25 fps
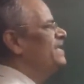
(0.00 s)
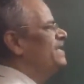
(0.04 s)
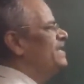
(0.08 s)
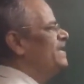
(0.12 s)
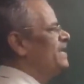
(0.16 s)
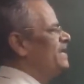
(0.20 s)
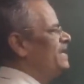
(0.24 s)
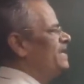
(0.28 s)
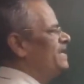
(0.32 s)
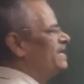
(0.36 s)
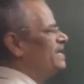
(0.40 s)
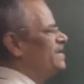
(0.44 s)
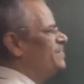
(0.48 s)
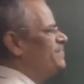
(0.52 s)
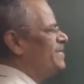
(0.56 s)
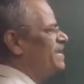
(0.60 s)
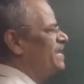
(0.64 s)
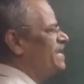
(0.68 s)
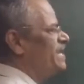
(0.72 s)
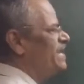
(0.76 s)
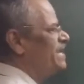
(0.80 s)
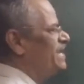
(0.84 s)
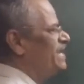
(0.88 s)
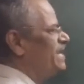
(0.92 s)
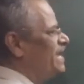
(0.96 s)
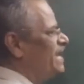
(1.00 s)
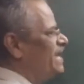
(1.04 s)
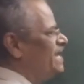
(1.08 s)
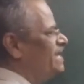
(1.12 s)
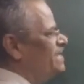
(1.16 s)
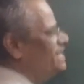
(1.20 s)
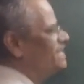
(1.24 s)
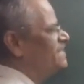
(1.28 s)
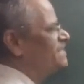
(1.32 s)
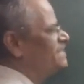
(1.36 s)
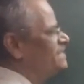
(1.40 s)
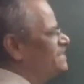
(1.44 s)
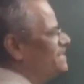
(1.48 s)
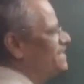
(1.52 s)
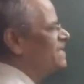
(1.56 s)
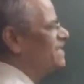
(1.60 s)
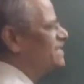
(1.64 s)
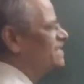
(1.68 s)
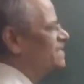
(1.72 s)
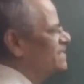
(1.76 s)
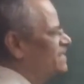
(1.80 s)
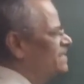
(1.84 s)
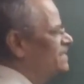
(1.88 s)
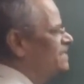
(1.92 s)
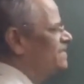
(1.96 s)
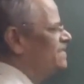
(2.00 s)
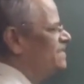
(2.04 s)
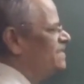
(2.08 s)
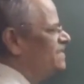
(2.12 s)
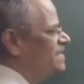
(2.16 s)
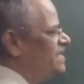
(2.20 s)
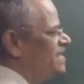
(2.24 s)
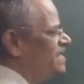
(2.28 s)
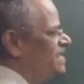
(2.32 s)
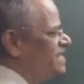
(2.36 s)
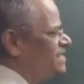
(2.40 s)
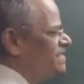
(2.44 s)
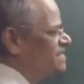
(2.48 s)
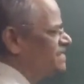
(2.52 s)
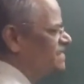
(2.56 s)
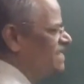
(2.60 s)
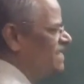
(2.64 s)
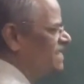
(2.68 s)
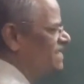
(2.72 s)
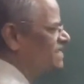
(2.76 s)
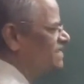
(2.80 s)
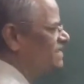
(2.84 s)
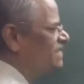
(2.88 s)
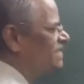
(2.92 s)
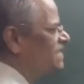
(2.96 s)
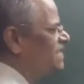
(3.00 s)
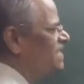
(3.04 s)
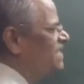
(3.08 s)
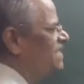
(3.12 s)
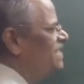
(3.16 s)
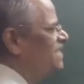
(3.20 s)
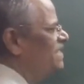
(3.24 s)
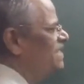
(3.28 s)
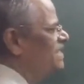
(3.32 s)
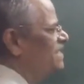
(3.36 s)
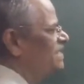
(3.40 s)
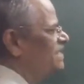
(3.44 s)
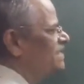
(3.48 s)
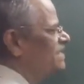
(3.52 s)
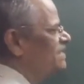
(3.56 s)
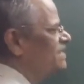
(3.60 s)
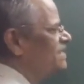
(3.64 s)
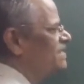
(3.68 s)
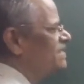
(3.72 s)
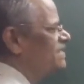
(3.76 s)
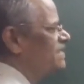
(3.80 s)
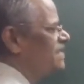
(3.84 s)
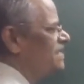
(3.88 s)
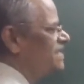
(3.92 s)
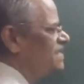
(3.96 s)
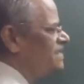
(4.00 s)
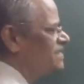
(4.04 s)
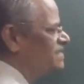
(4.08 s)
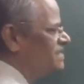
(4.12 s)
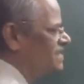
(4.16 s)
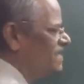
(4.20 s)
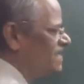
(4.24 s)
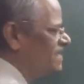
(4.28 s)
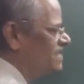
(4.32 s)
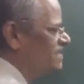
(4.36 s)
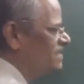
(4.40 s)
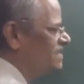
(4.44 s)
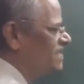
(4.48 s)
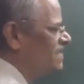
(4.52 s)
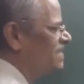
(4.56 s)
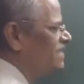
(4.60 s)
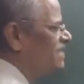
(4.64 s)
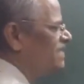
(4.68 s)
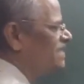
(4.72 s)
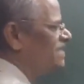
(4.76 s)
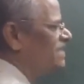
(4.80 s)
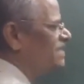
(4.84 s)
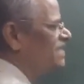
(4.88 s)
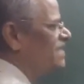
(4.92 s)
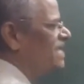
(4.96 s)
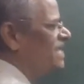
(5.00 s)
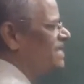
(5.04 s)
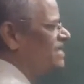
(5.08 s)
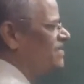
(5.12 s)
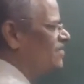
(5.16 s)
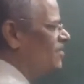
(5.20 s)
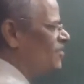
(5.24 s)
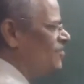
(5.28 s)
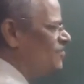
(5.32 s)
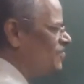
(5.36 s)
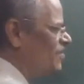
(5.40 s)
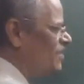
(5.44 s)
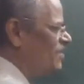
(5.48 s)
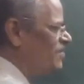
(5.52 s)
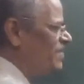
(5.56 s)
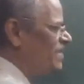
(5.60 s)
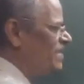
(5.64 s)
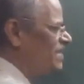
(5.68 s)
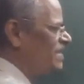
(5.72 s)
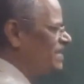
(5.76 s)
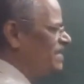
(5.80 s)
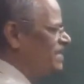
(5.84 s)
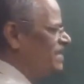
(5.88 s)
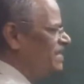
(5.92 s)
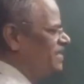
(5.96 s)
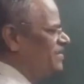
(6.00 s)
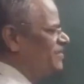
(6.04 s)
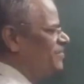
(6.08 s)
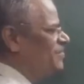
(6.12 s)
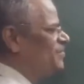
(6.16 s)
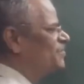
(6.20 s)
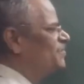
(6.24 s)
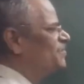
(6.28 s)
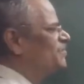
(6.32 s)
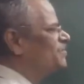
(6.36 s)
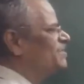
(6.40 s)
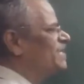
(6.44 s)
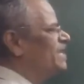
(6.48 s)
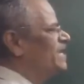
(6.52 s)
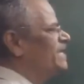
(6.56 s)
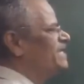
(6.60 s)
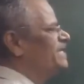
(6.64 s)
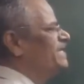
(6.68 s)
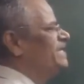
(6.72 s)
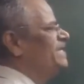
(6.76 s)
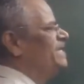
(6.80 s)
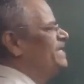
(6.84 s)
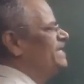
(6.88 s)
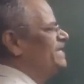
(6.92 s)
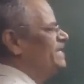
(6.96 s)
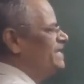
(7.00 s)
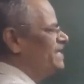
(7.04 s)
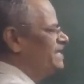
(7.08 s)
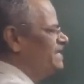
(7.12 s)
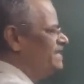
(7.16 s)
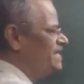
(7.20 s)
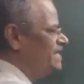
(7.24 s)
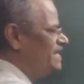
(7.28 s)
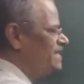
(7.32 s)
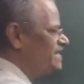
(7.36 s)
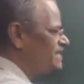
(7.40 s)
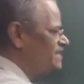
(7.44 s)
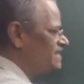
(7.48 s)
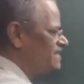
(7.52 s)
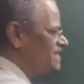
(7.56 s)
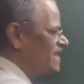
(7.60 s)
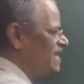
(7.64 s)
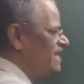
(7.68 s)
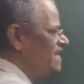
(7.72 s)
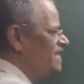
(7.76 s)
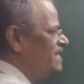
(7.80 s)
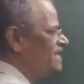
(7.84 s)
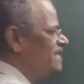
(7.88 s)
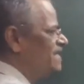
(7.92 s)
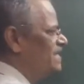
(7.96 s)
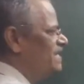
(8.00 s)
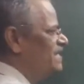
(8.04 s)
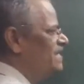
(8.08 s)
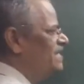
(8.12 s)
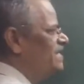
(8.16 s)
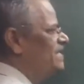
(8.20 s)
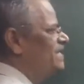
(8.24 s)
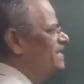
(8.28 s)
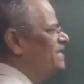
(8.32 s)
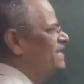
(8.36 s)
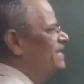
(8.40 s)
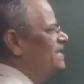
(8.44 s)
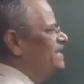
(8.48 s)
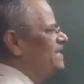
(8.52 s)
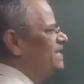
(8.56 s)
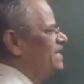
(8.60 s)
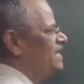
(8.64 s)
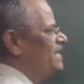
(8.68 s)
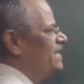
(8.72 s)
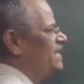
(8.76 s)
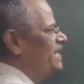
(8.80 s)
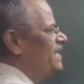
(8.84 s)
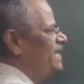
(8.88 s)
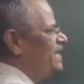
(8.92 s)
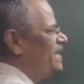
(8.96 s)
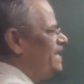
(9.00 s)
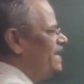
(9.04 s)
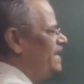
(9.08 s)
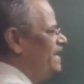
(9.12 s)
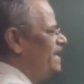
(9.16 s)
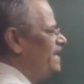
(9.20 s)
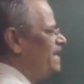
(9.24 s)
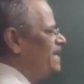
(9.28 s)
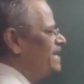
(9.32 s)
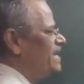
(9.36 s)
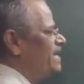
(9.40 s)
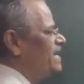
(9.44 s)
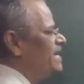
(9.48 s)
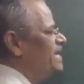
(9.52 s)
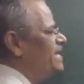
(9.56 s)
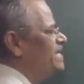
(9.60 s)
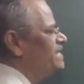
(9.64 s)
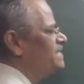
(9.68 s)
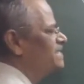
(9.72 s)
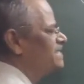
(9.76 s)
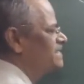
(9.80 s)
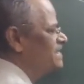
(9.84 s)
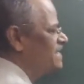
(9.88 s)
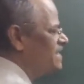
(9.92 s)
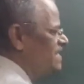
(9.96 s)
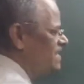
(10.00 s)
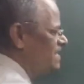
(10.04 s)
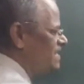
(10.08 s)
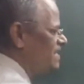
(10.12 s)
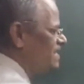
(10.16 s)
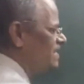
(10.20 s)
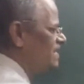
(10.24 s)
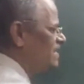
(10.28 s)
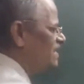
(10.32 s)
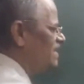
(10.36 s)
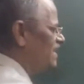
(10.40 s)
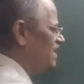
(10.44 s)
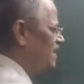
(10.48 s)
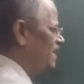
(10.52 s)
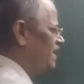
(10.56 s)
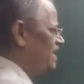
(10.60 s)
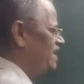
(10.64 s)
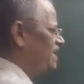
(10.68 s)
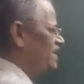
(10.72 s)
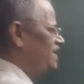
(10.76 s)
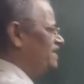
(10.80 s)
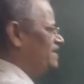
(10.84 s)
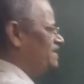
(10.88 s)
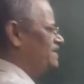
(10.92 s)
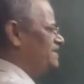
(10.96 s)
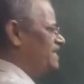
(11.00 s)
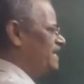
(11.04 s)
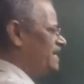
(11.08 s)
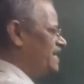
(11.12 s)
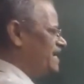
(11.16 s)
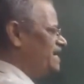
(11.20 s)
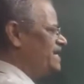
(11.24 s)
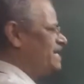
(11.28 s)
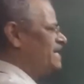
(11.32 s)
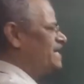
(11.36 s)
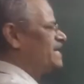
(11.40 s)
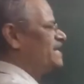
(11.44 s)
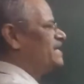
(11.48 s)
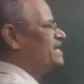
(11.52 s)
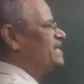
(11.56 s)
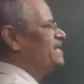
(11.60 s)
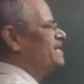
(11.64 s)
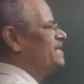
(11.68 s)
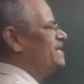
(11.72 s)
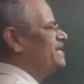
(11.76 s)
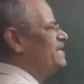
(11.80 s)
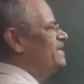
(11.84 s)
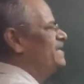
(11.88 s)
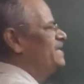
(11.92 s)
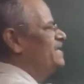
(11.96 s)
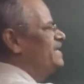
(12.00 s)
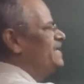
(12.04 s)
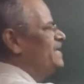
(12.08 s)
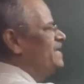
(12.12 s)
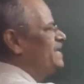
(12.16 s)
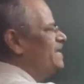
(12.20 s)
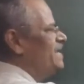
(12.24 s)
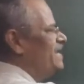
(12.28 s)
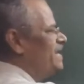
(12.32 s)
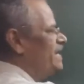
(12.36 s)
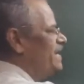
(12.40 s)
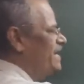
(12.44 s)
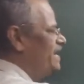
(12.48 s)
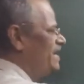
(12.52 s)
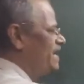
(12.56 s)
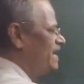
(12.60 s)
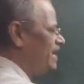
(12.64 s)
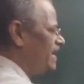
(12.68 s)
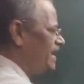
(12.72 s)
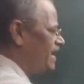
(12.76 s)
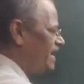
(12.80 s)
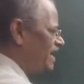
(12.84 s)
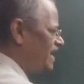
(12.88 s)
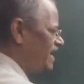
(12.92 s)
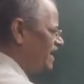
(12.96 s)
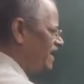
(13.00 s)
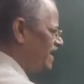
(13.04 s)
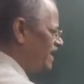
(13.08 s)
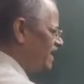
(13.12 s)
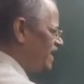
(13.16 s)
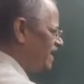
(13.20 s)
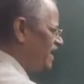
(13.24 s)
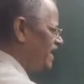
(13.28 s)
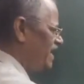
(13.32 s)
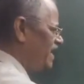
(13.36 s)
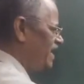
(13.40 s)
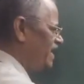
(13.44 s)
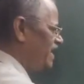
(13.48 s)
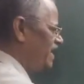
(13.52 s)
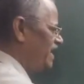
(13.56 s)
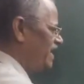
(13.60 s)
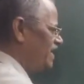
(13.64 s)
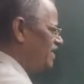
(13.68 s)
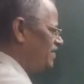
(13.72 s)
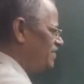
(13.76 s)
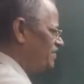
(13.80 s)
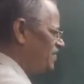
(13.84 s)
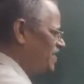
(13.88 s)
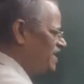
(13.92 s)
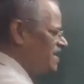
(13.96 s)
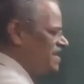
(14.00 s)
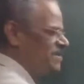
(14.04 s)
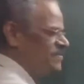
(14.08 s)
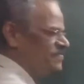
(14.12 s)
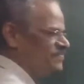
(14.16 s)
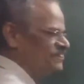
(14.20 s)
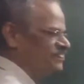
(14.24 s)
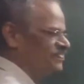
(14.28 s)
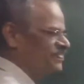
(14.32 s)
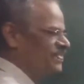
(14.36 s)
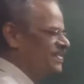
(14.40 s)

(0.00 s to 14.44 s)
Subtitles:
and remaining angles are 30, 60, 30, 60. They are complementary. You know that in this triangle ADC and second triangle ADB,